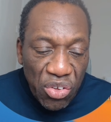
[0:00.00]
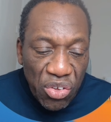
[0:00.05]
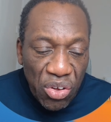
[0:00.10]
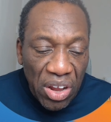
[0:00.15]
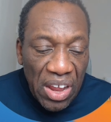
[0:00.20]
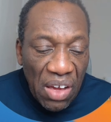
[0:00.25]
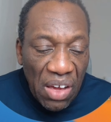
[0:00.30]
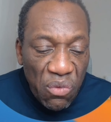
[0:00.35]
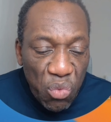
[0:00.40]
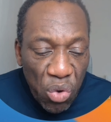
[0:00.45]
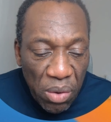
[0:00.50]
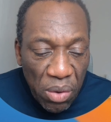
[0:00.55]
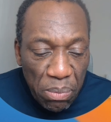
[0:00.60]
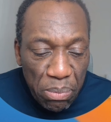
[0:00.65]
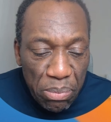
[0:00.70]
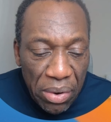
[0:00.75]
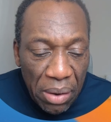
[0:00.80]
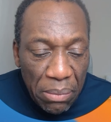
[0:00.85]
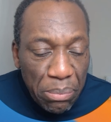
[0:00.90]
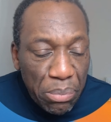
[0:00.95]
You can have
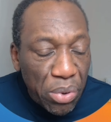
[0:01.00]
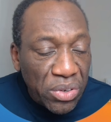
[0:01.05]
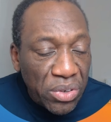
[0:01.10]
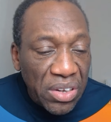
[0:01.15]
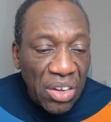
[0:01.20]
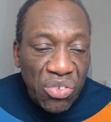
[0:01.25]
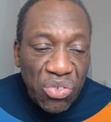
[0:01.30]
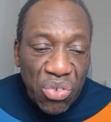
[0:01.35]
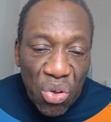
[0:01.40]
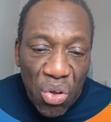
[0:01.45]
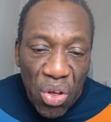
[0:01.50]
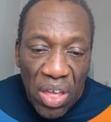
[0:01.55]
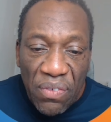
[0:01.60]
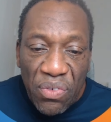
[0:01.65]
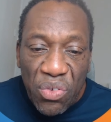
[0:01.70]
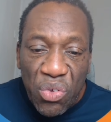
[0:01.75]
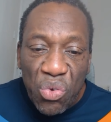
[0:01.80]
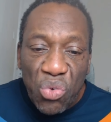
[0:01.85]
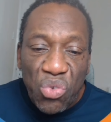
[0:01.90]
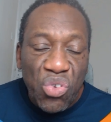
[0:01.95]
1 brand project. So
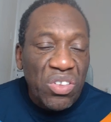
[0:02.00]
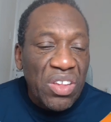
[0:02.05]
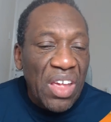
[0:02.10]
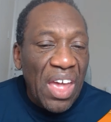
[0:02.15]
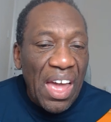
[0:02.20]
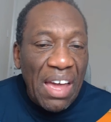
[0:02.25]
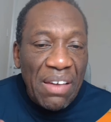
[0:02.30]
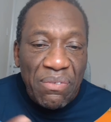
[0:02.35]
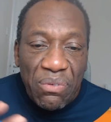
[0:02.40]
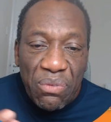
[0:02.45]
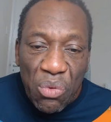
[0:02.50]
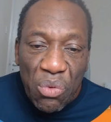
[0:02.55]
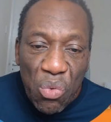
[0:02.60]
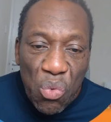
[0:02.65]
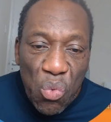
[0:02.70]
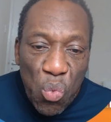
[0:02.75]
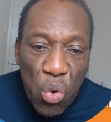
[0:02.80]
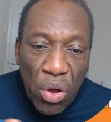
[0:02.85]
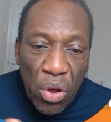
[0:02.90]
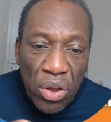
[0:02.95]
if you just have
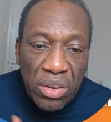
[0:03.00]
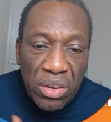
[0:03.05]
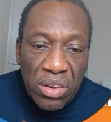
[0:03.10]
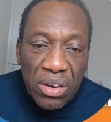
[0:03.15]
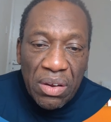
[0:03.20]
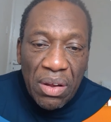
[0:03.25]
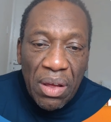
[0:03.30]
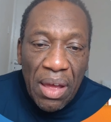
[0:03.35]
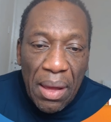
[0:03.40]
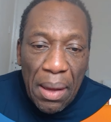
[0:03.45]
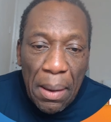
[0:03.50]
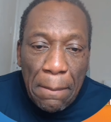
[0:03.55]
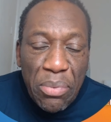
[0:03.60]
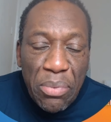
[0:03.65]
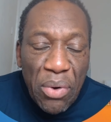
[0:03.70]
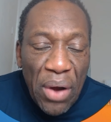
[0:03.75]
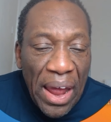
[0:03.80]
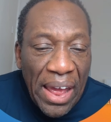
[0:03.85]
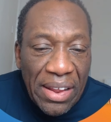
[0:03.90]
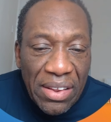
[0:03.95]
1
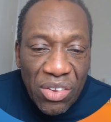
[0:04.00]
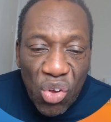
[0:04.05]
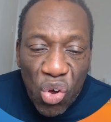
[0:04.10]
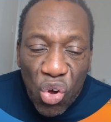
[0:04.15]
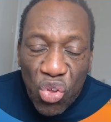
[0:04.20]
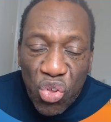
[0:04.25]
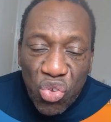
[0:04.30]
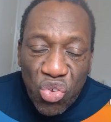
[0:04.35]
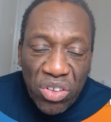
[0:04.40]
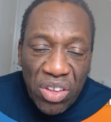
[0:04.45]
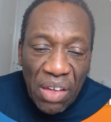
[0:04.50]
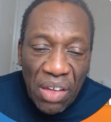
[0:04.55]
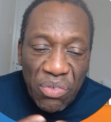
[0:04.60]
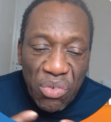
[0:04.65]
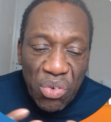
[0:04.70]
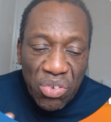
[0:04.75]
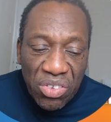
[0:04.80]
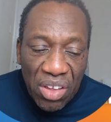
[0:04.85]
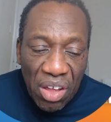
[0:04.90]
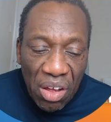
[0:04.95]
brand, or you just
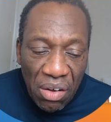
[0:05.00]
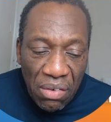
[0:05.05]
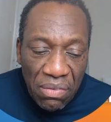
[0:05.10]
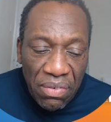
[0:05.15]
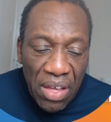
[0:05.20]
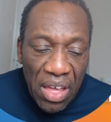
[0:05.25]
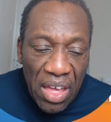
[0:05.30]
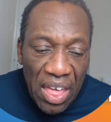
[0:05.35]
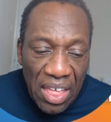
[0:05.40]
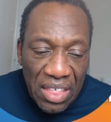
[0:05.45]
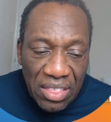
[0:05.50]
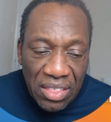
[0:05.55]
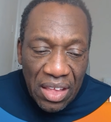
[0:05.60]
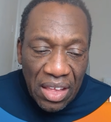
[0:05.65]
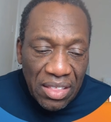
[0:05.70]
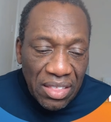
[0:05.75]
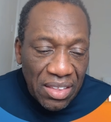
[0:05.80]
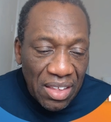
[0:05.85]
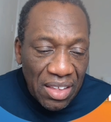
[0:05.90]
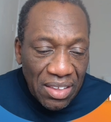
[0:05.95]
have yourself,
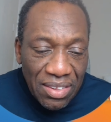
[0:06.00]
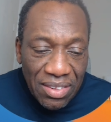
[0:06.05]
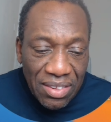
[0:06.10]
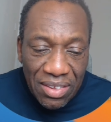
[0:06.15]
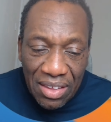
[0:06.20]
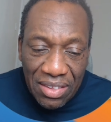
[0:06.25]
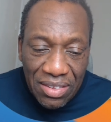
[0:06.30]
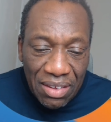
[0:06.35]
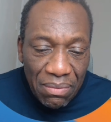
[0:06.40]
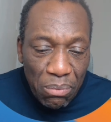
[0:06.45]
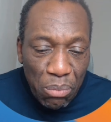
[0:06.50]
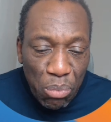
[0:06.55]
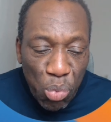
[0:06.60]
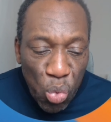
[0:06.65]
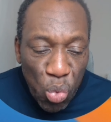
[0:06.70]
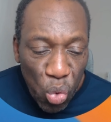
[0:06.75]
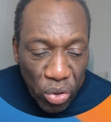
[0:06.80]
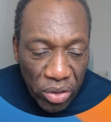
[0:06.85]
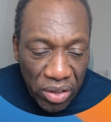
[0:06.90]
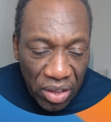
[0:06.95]
then this is
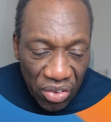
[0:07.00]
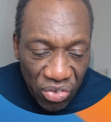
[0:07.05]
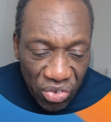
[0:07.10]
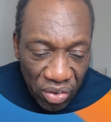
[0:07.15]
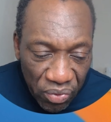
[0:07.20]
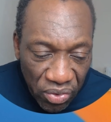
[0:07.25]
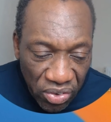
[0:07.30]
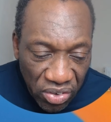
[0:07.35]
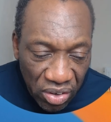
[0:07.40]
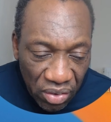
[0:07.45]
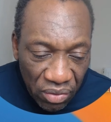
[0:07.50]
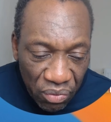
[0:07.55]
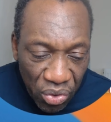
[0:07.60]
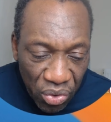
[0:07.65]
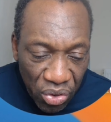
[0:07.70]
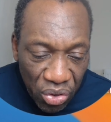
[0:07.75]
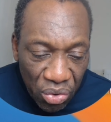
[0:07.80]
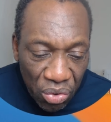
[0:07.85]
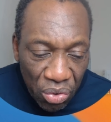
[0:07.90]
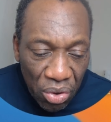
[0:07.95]
more than sufficient
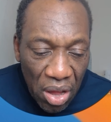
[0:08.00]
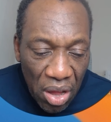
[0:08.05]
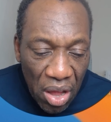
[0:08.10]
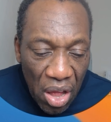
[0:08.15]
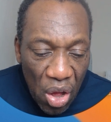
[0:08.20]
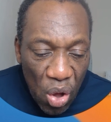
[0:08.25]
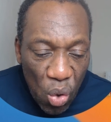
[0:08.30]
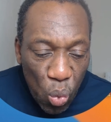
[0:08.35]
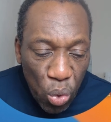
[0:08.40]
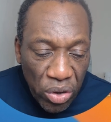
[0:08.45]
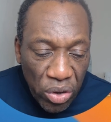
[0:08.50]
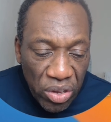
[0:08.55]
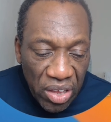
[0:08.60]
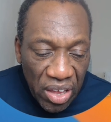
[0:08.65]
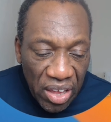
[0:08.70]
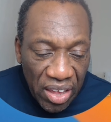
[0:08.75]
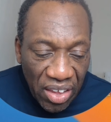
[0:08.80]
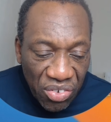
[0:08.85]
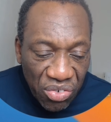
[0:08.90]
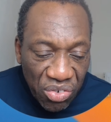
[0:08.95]
for you.
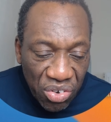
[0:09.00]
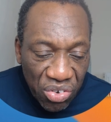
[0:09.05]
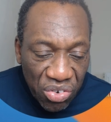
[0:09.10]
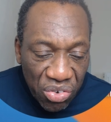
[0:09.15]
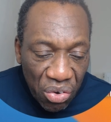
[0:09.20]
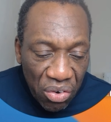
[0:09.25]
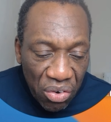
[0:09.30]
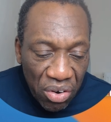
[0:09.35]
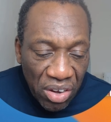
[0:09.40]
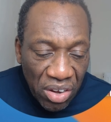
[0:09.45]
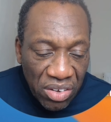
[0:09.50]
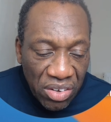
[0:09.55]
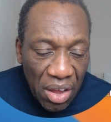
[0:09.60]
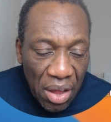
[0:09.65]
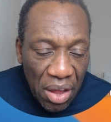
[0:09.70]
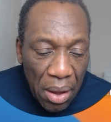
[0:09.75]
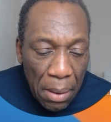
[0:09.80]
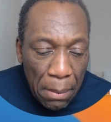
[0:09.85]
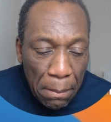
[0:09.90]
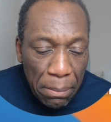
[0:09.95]
1 year history
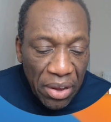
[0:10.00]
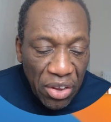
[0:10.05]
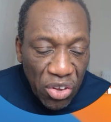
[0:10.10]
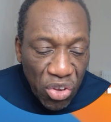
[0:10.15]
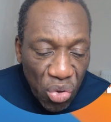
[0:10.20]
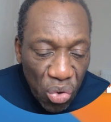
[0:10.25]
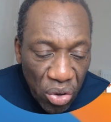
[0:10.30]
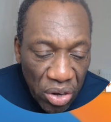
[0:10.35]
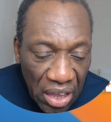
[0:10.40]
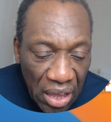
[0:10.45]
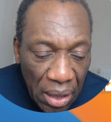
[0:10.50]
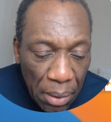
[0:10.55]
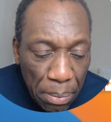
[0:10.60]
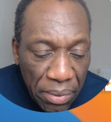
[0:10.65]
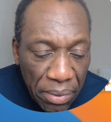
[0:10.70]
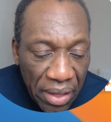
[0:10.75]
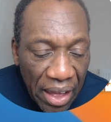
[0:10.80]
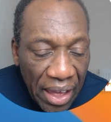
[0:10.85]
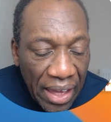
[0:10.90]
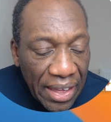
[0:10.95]
storage. Bring your own
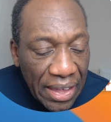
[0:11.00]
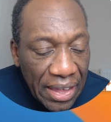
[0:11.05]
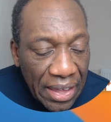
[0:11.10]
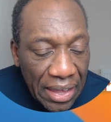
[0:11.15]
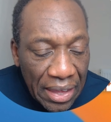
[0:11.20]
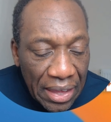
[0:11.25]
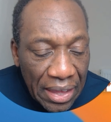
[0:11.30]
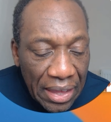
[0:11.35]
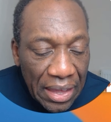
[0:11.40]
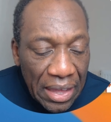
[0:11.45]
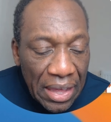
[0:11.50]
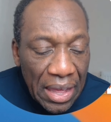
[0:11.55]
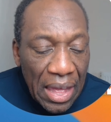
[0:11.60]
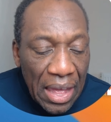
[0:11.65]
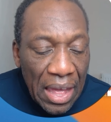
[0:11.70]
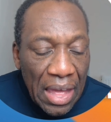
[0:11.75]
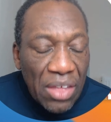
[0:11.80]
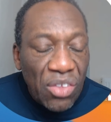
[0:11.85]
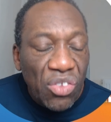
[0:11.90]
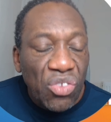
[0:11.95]
API key.
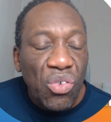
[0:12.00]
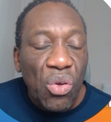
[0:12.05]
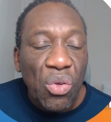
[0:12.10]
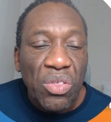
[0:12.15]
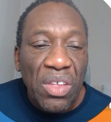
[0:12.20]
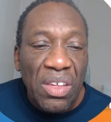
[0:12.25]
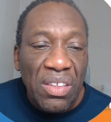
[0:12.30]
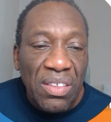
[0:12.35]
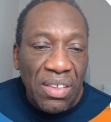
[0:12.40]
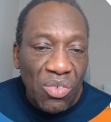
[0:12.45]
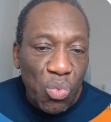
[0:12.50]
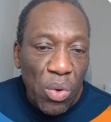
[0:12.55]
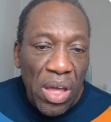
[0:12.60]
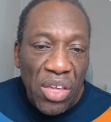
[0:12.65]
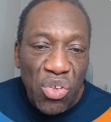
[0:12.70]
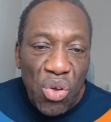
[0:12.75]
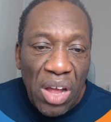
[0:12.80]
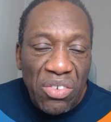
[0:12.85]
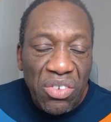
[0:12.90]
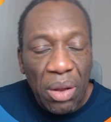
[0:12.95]
So this is where
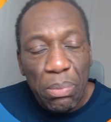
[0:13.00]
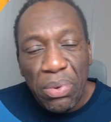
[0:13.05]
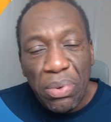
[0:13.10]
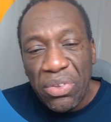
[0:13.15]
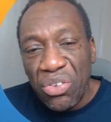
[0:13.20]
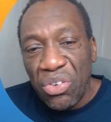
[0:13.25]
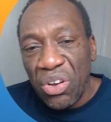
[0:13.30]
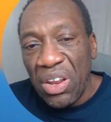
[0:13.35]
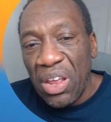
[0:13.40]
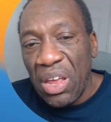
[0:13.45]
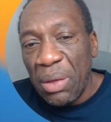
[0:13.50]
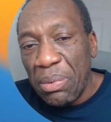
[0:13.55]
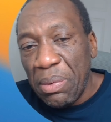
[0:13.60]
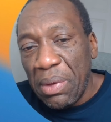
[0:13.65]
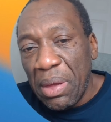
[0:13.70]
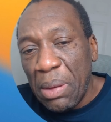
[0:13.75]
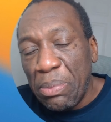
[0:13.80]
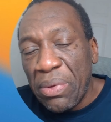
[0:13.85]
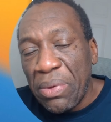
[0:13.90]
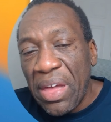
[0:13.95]
you actually put your
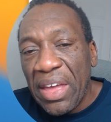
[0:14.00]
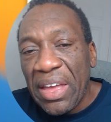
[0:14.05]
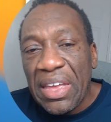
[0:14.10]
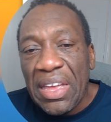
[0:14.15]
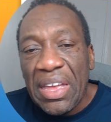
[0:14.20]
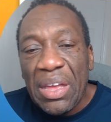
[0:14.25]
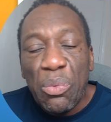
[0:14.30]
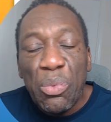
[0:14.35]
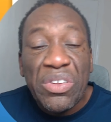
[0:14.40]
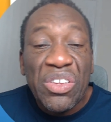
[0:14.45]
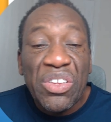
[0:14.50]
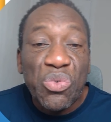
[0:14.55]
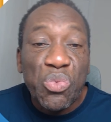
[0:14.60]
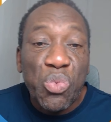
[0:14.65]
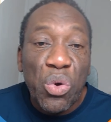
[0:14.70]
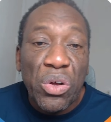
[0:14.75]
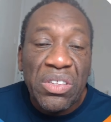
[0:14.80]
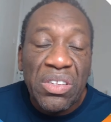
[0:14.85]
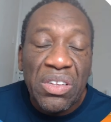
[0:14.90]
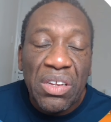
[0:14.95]
API key, which
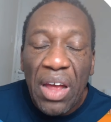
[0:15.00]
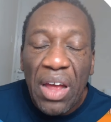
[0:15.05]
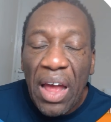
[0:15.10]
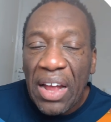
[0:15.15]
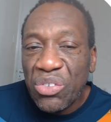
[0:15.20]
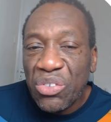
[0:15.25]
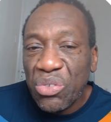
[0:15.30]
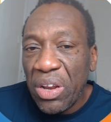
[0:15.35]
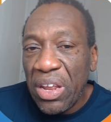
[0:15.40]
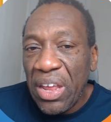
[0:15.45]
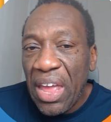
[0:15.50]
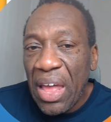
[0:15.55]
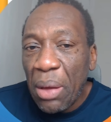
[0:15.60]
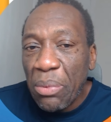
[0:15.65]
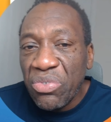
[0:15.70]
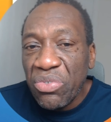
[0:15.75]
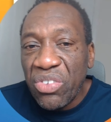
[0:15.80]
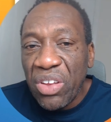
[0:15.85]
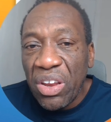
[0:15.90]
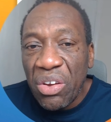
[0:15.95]
is what actually
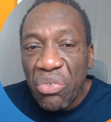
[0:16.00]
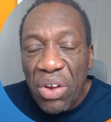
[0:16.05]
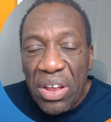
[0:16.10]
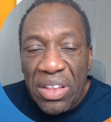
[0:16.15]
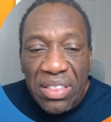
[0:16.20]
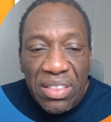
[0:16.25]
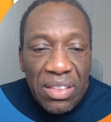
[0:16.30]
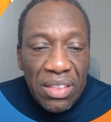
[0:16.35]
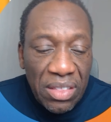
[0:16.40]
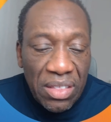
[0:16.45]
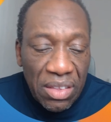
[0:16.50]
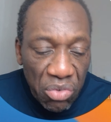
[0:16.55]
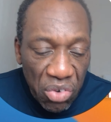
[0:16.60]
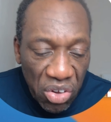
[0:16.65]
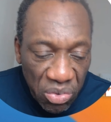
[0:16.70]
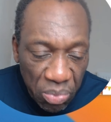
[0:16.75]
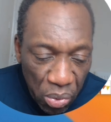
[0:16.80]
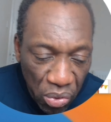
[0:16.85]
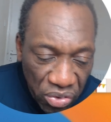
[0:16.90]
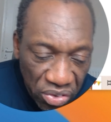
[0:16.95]
helps generate the
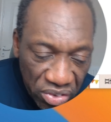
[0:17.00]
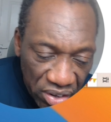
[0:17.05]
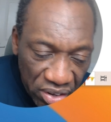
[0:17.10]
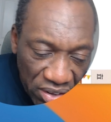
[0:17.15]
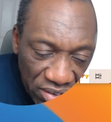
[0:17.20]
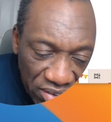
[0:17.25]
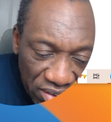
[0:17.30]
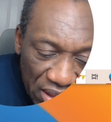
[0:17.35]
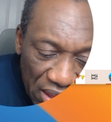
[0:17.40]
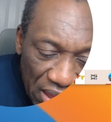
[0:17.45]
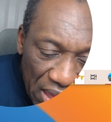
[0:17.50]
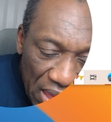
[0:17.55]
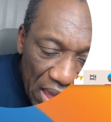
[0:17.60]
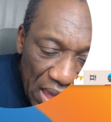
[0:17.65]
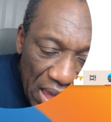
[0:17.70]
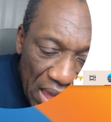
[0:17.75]
responses.